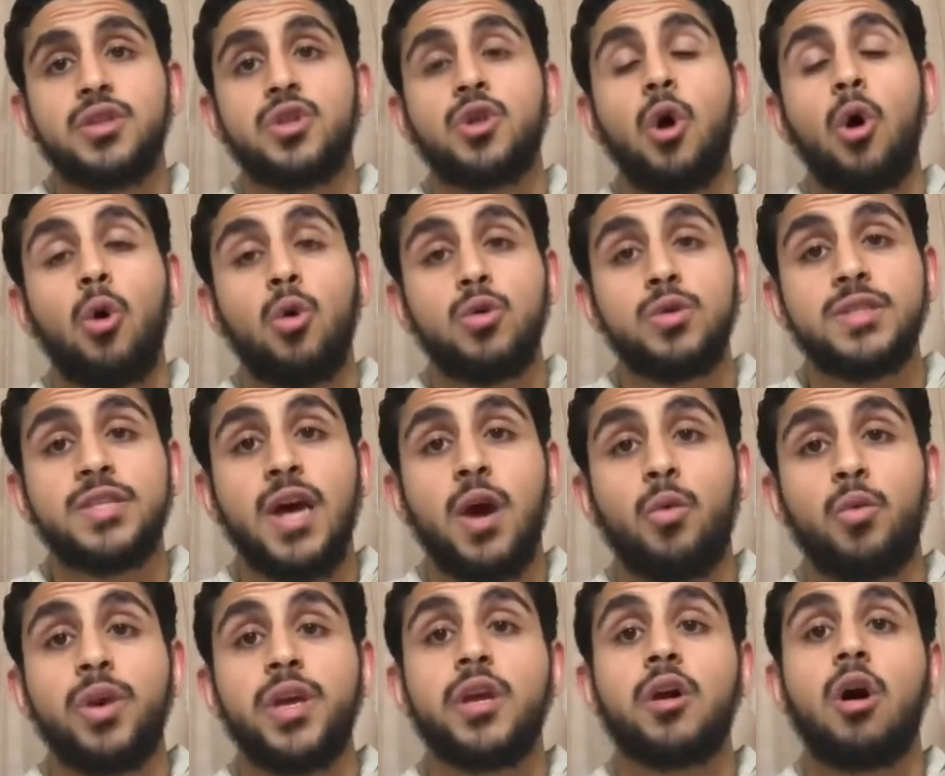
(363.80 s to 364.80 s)
those that
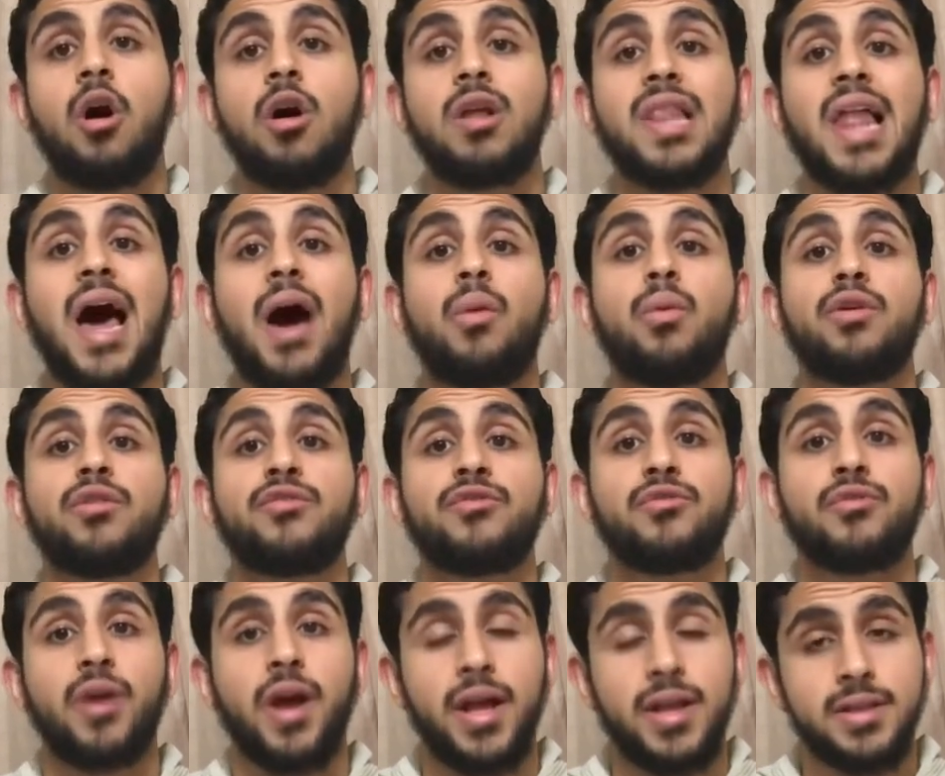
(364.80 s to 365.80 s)
we call our
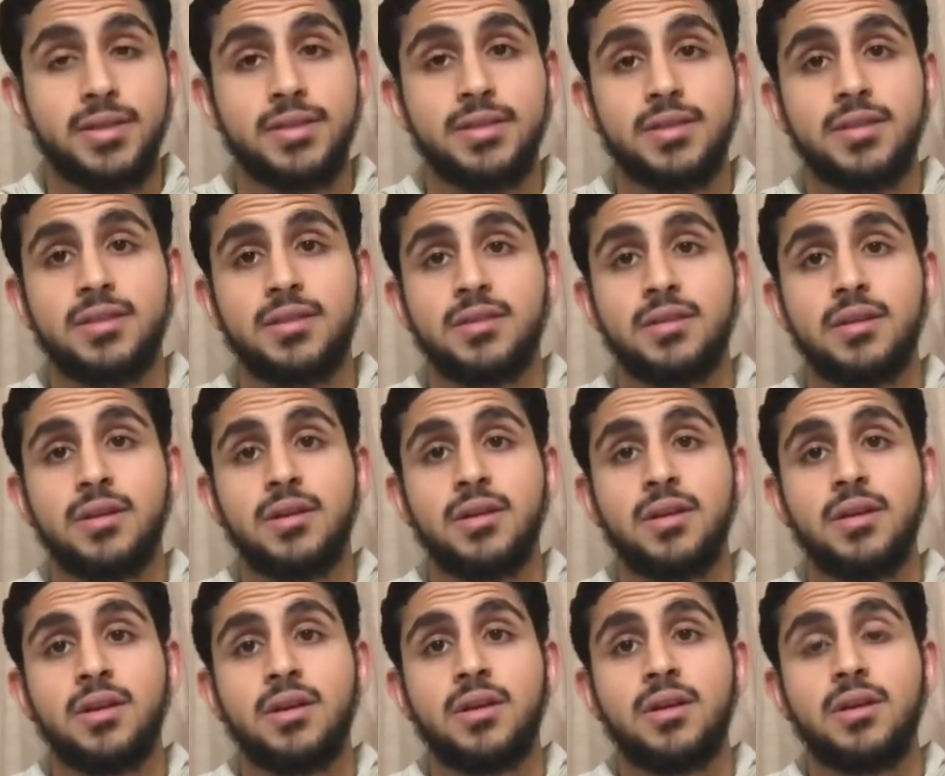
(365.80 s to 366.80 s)
friends,
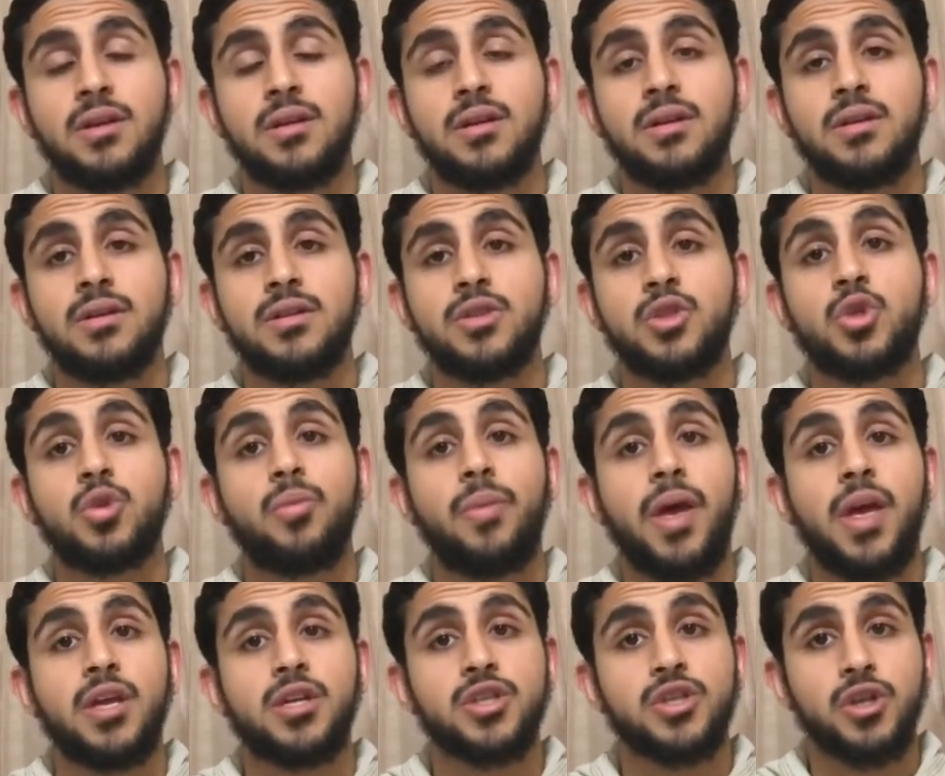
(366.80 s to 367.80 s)
to
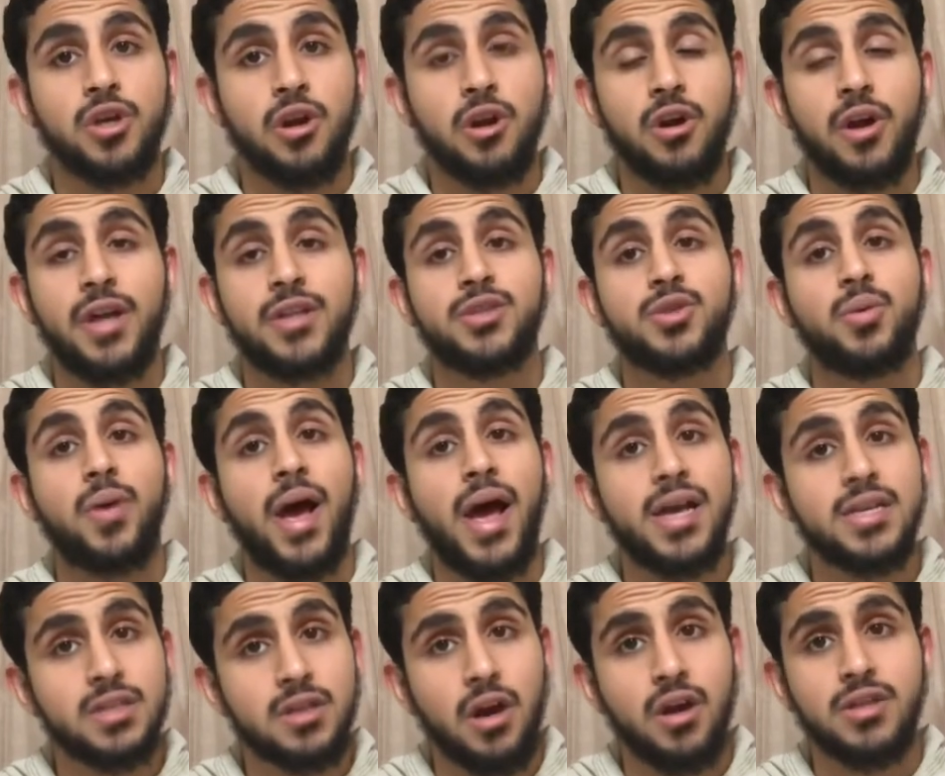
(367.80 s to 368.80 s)
make sure and to
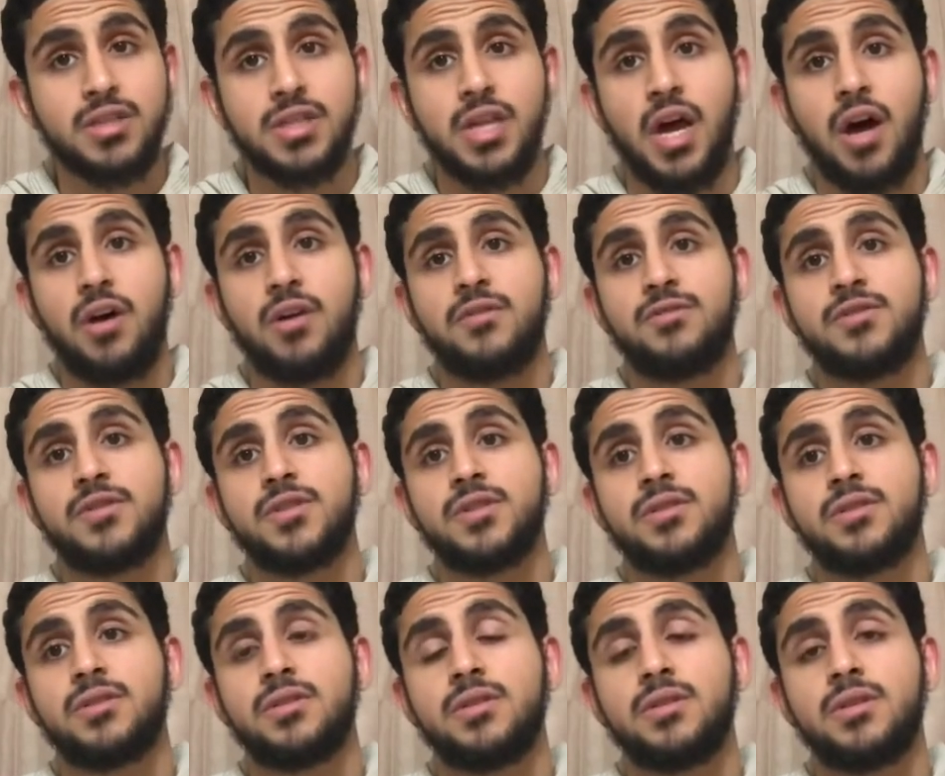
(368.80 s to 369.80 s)
ask ourselves,
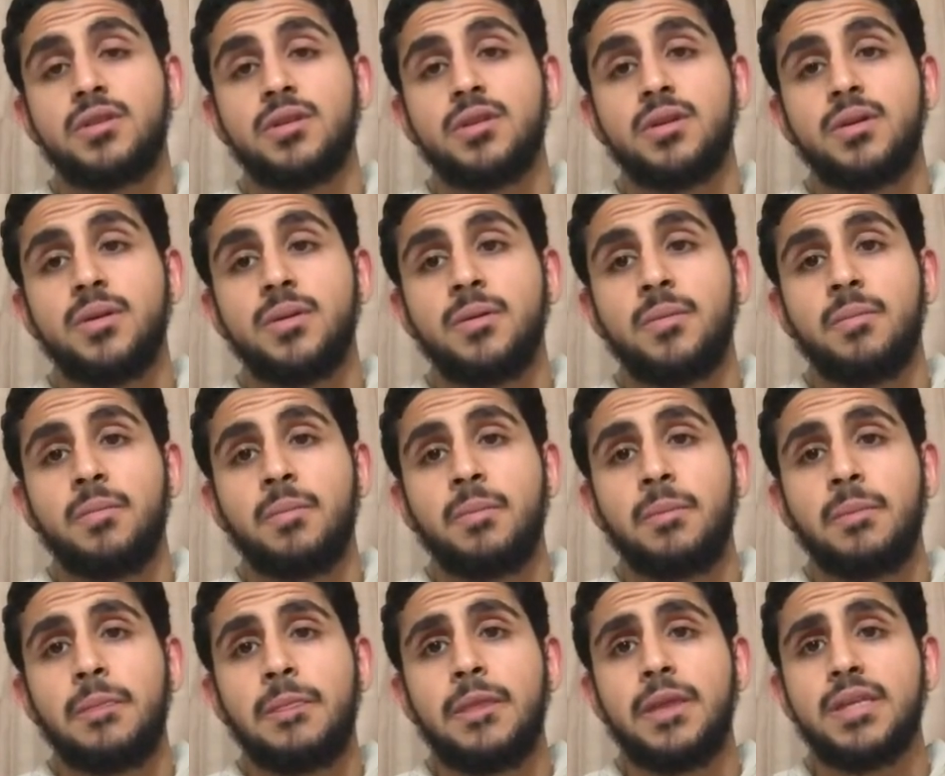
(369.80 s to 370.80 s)

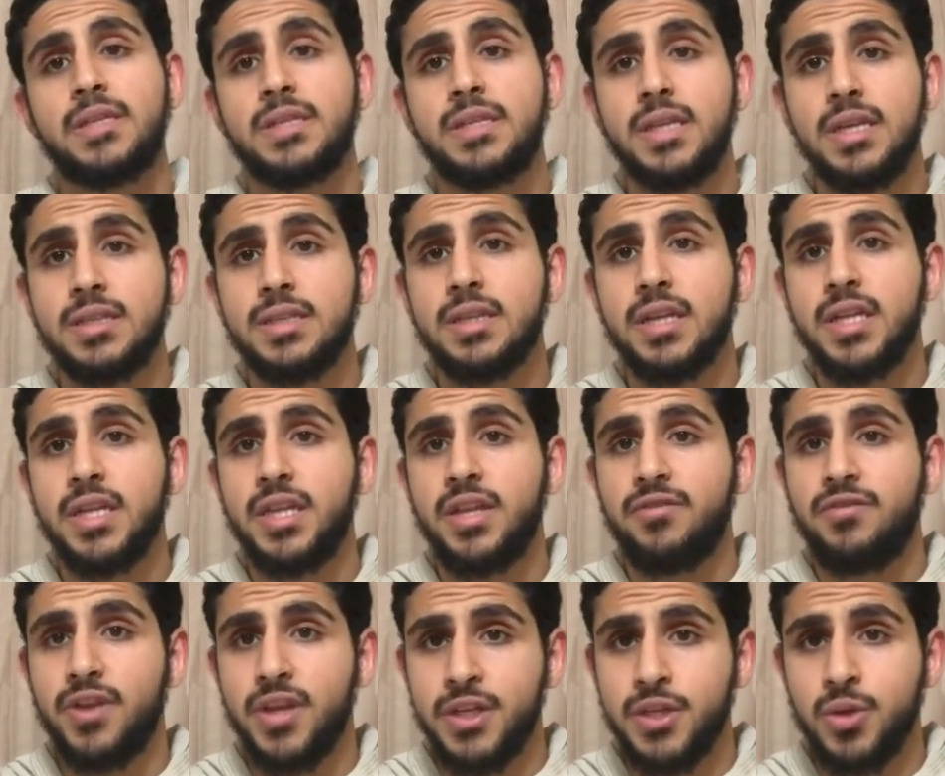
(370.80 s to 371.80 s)
is this
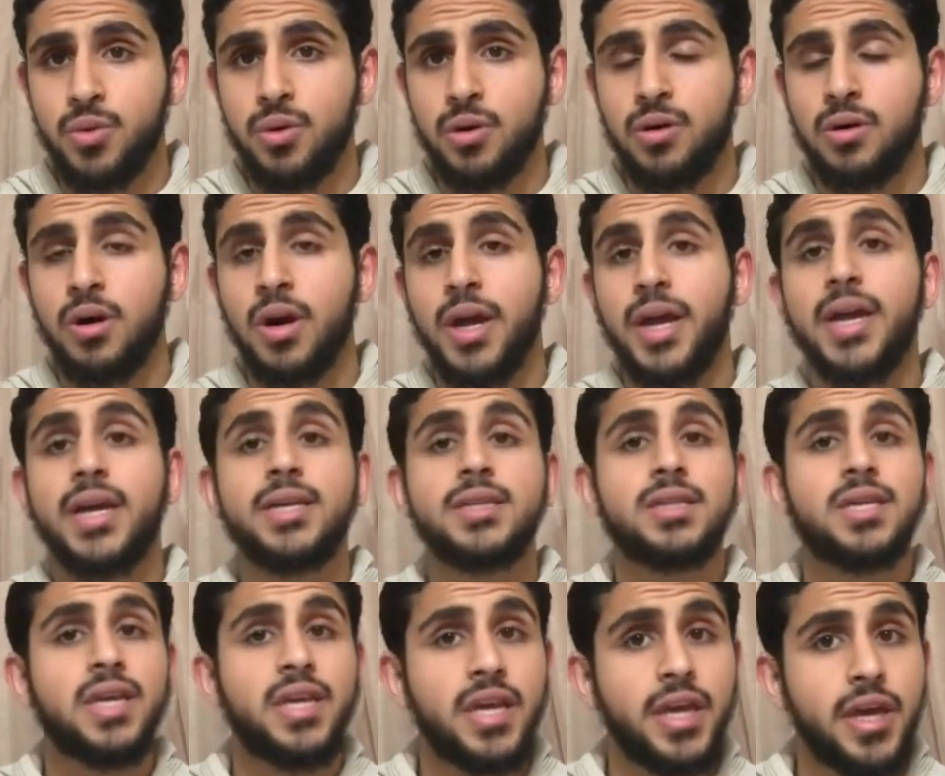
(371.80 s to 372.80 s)
individual, is
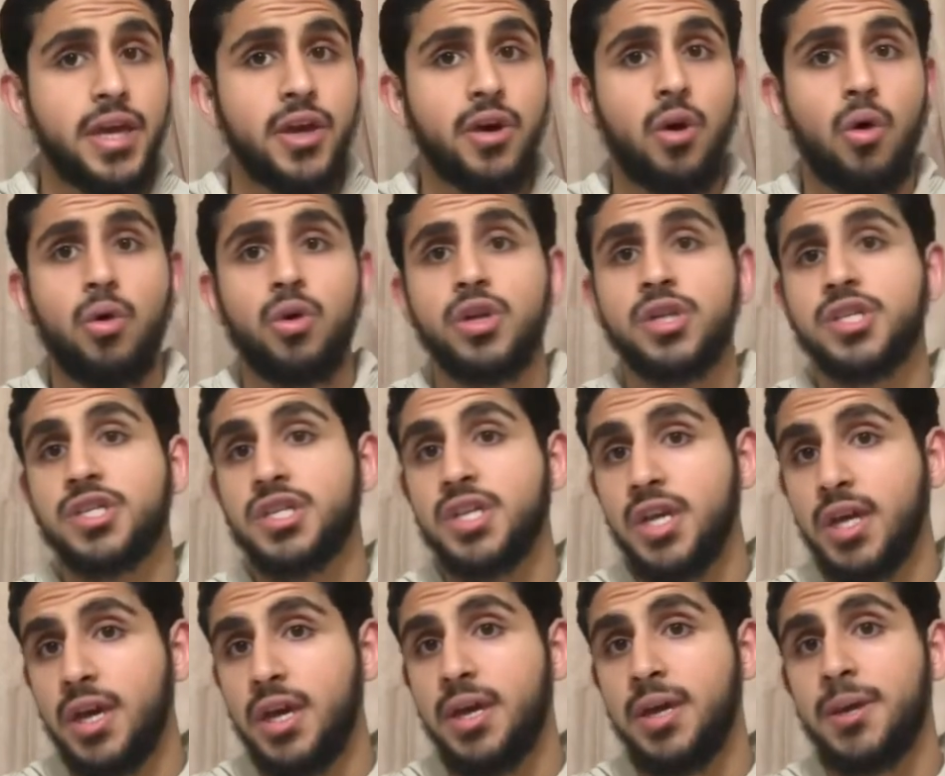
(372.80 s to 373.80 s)
he or
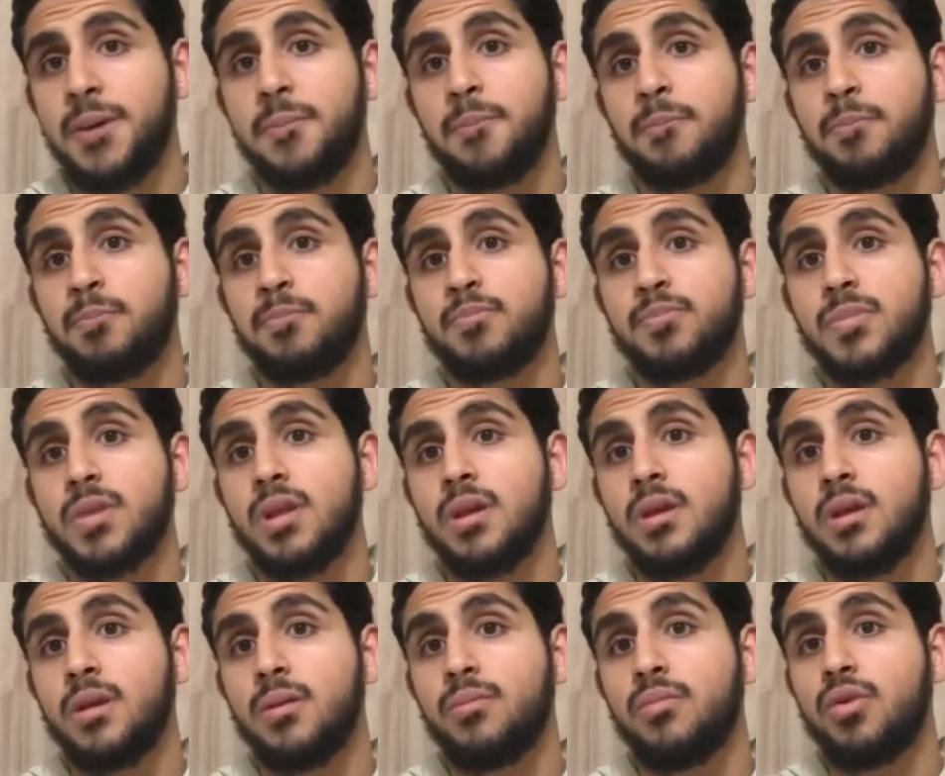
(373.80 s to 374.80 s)
she
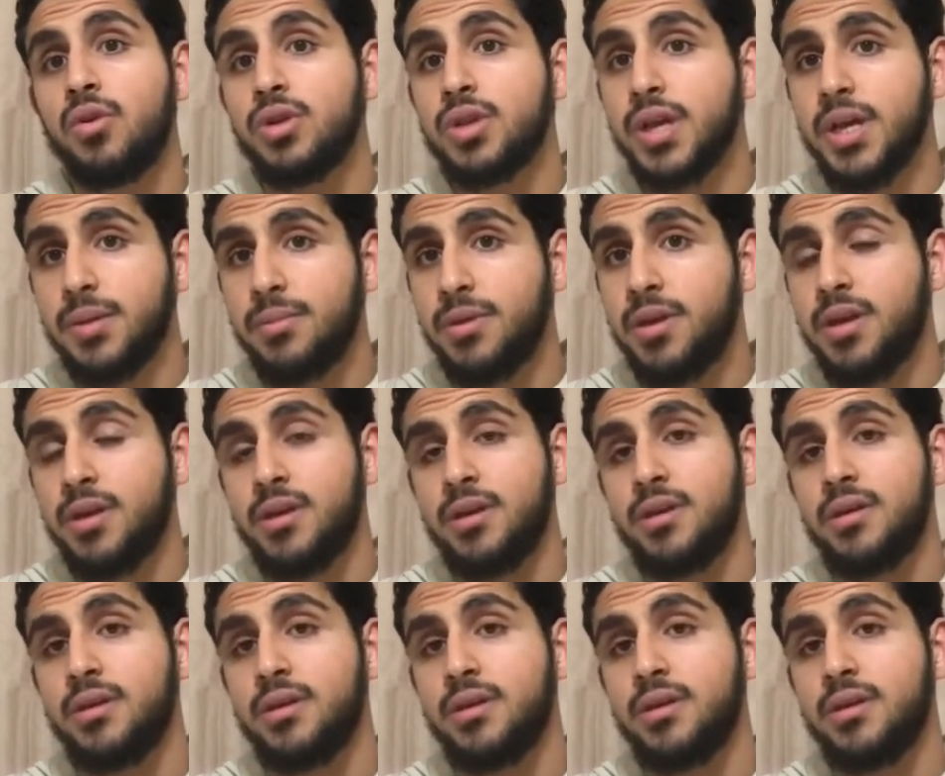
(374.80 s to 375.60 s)
pulling me